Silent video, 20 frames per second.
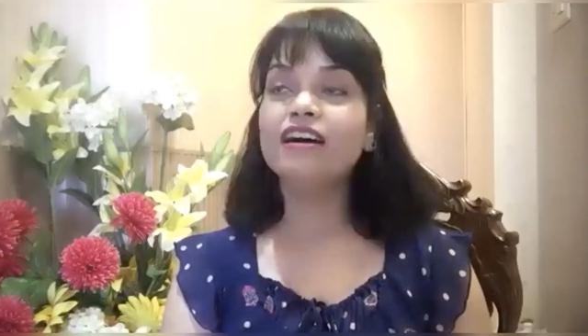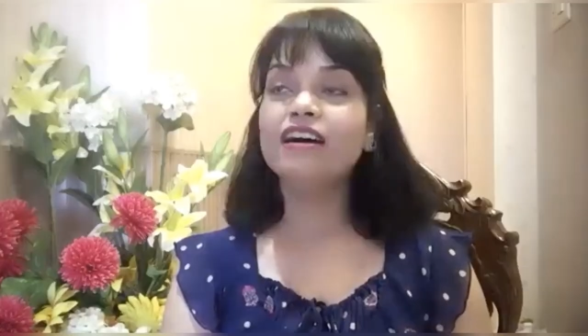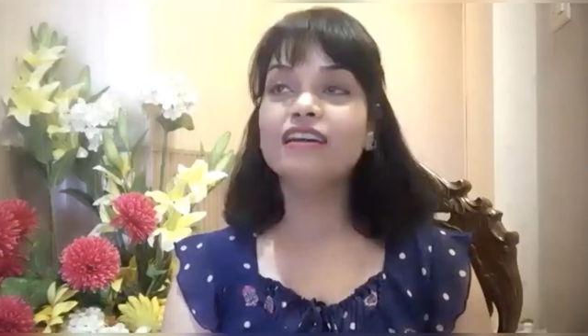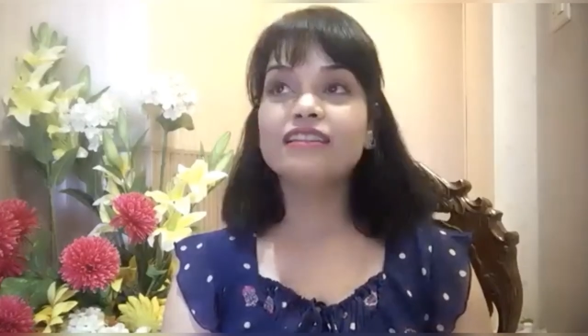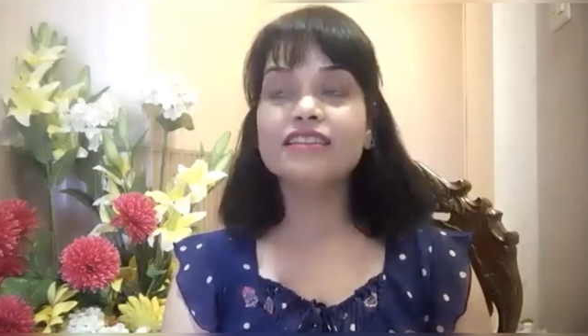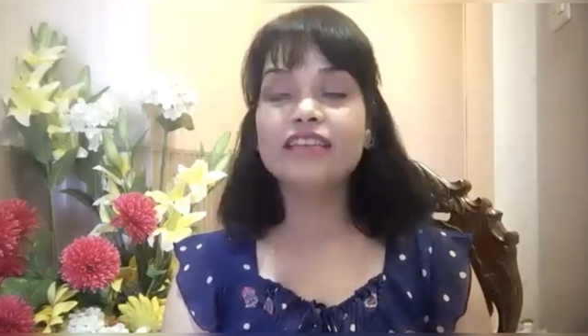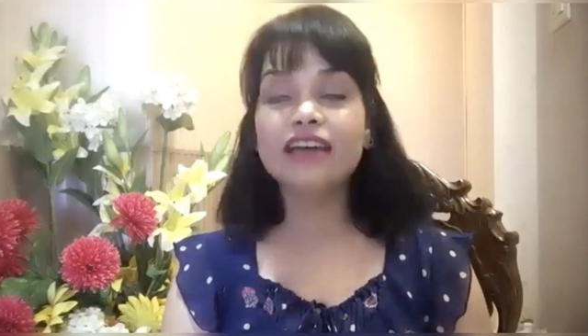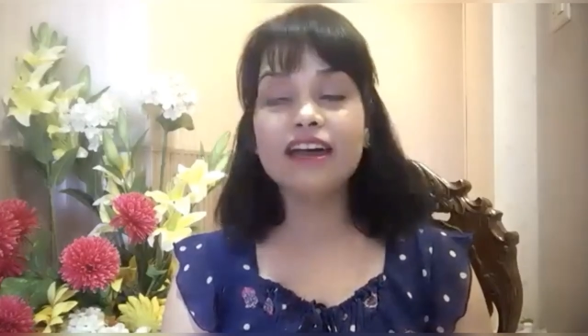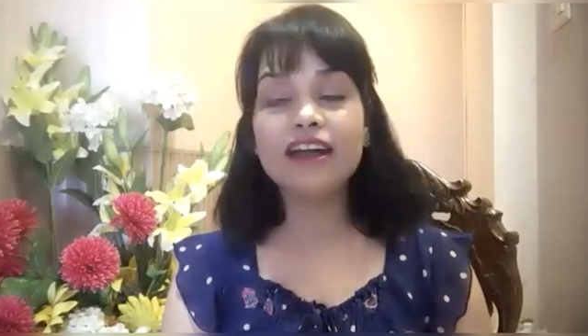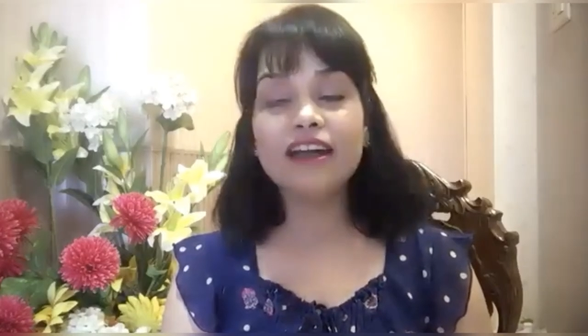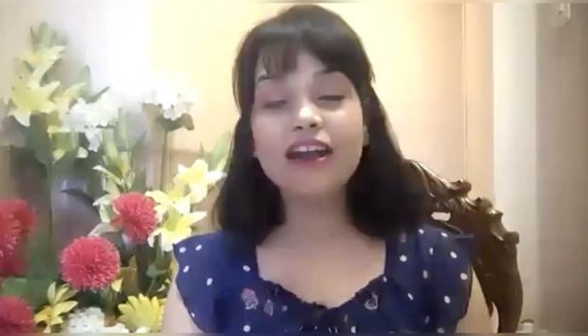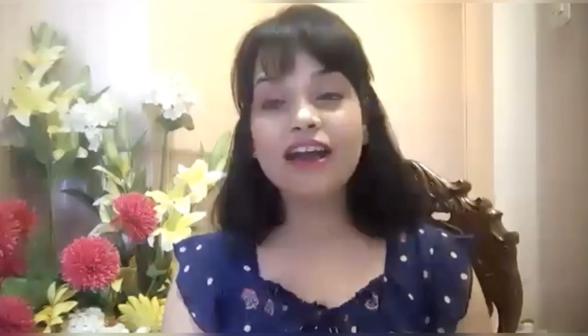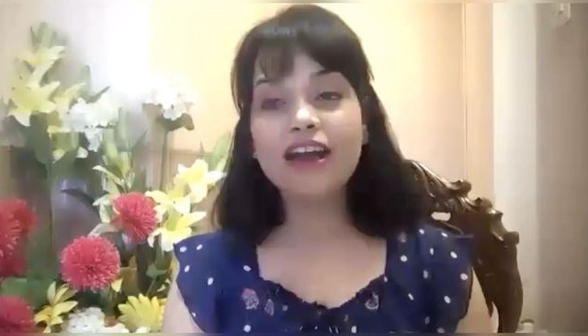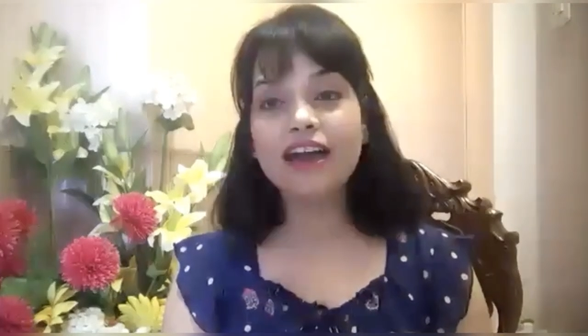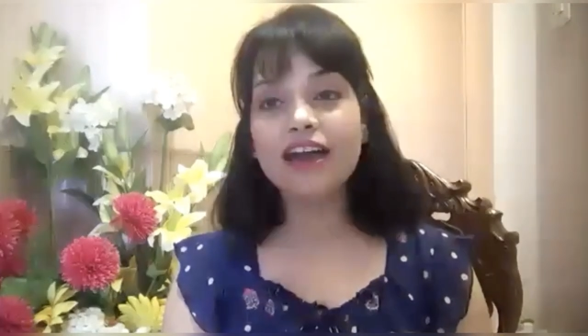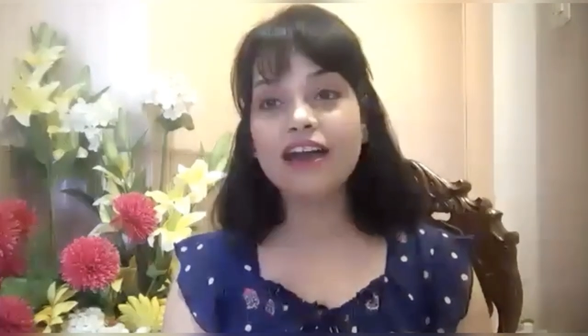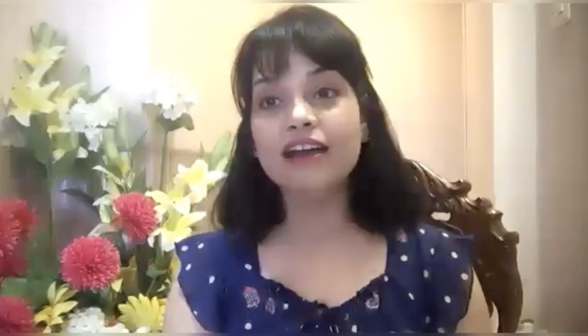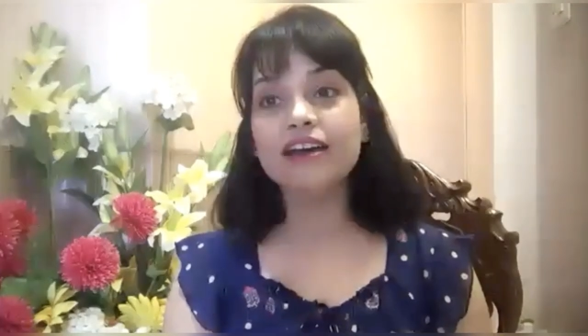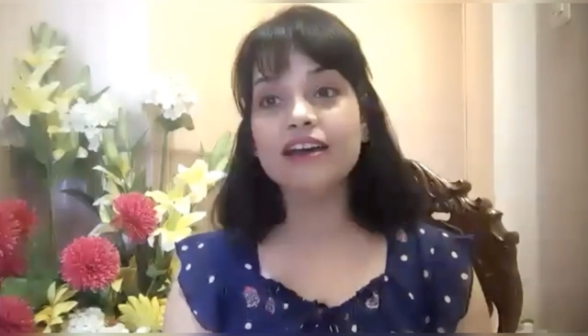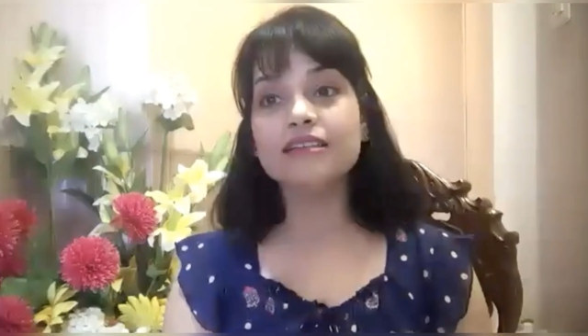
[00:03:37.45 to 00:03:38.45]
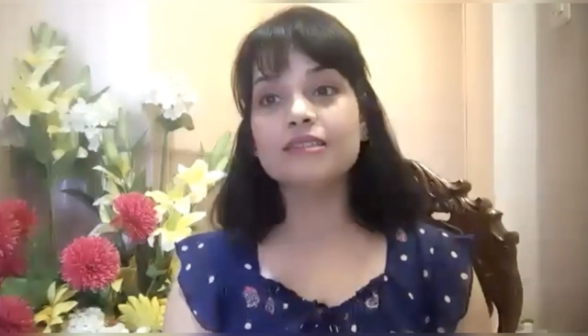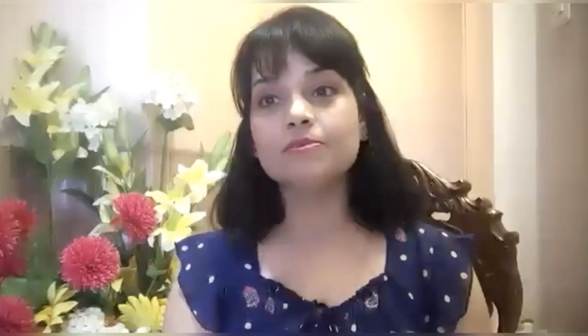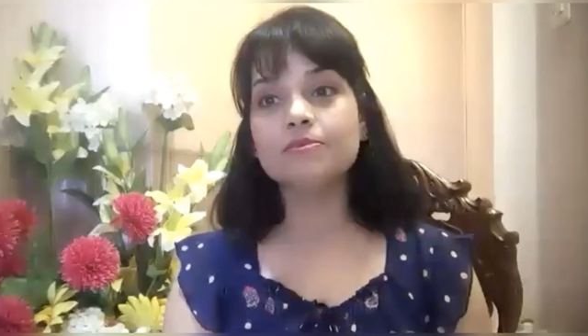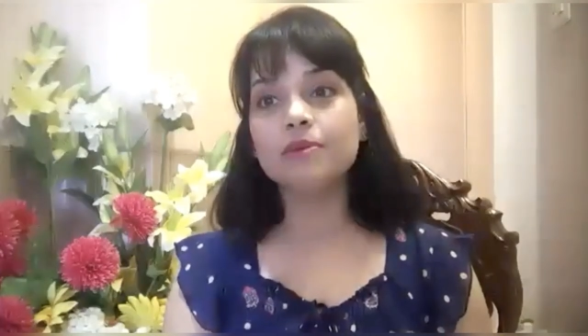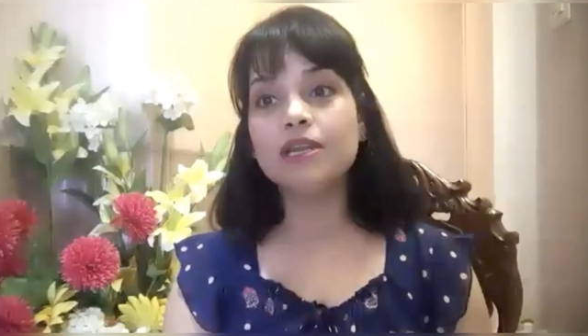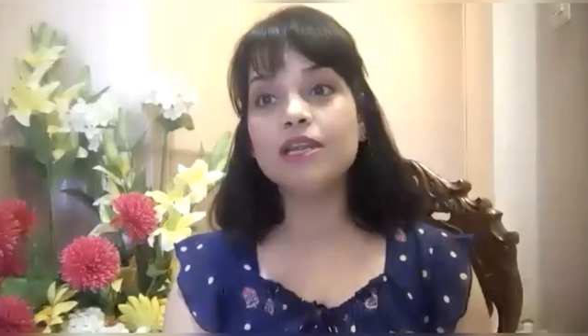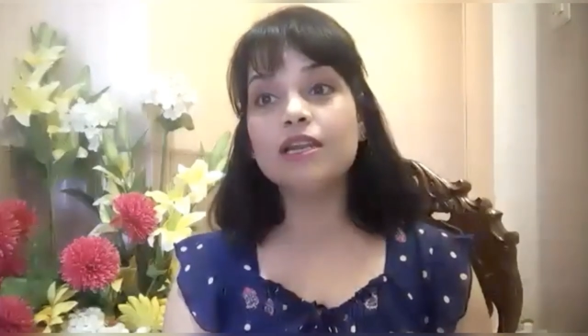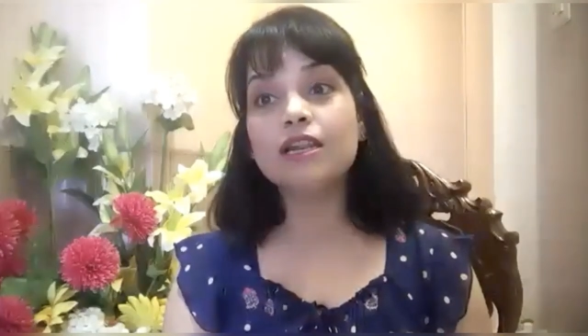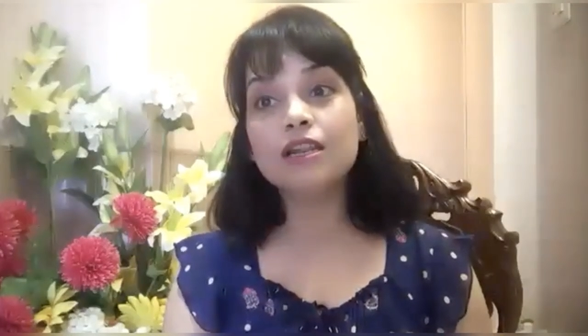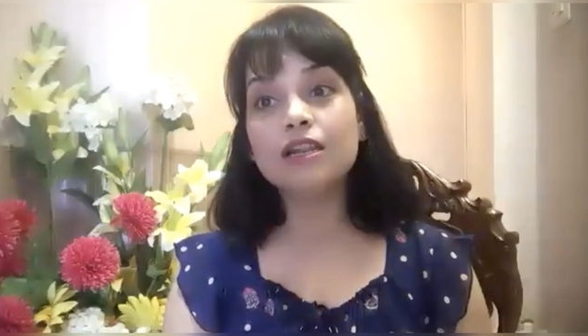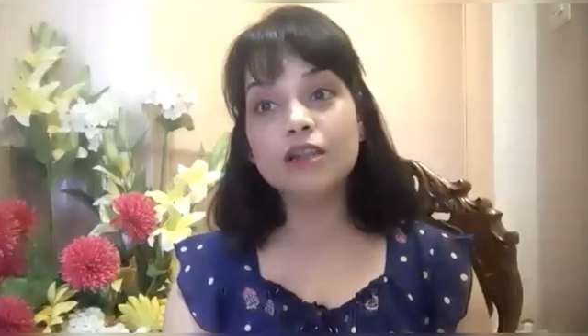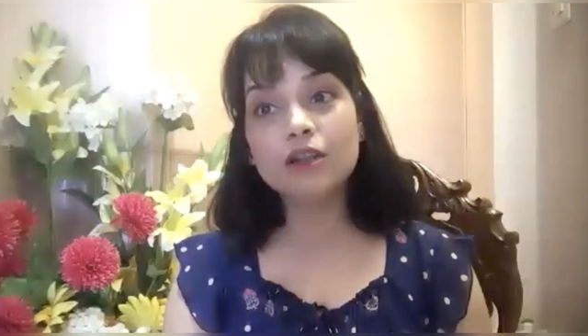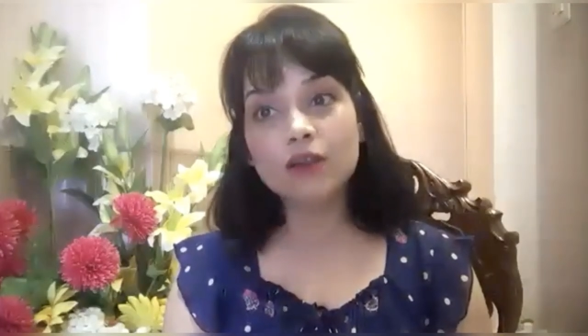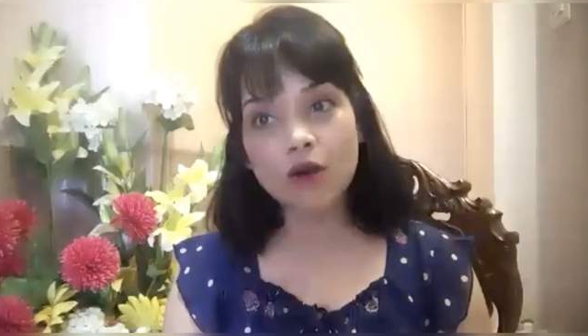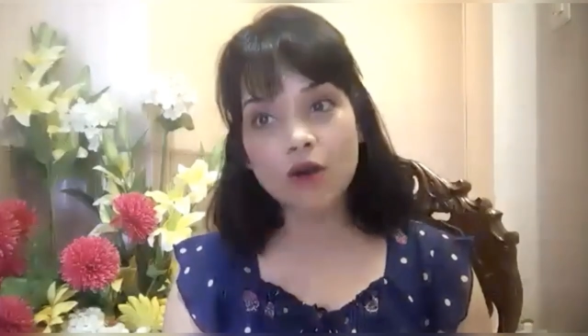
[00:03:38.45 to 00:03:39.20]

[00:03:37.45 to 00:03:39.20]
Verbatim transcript: There has been a lot